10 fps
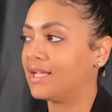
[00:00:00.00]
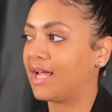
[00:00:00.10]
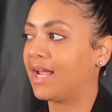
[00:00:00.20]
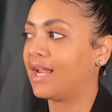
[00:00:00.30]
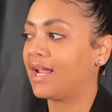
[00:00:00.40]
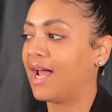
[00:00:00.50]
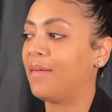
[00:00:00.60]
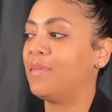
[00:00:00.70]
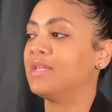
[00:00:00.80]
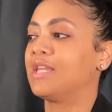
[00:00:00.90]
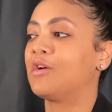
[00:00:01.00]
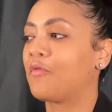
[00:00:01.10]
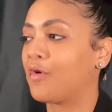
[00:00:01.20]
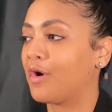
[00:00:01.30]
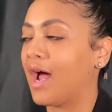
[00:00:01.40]
Like I've been single
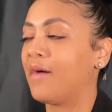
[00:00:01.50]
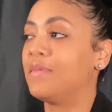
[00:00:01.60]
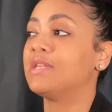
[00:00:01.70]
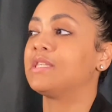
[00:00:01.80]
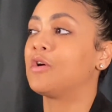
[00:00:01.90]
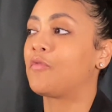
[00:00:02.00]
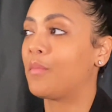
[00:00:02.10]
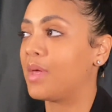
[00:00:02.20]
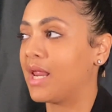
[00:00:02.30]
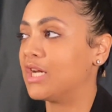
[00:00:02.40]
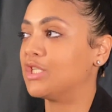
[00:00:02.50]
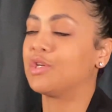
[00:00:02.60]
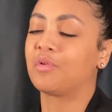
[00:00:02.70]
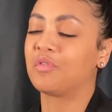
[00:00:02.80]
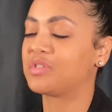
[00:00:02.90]
for a minute in
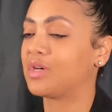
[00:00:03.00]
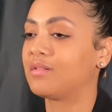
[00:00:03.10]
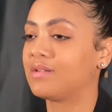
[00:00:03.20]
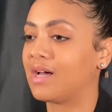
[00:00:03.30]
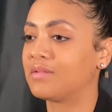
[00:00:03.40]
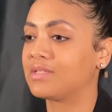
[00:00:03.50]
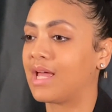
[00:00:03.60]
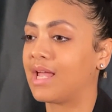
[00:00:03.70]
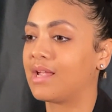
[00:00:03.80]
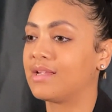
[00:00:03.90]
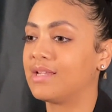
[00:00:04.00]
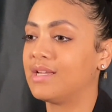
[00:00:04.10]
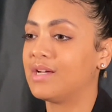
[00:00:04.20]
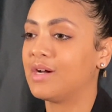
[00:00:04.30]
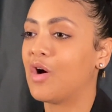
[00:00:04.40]
general, so I was like
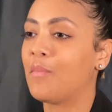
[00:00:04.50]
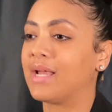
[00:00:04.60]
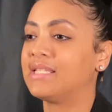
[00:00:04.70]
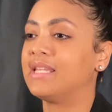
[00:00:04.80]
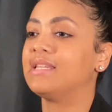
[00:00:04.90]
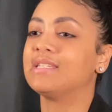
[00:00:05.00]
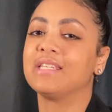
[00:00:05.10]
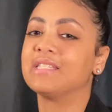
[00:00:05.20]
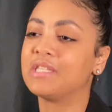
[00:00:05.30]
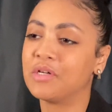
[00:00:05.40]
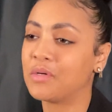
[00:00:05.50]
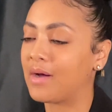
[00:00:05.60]
on my tendency still.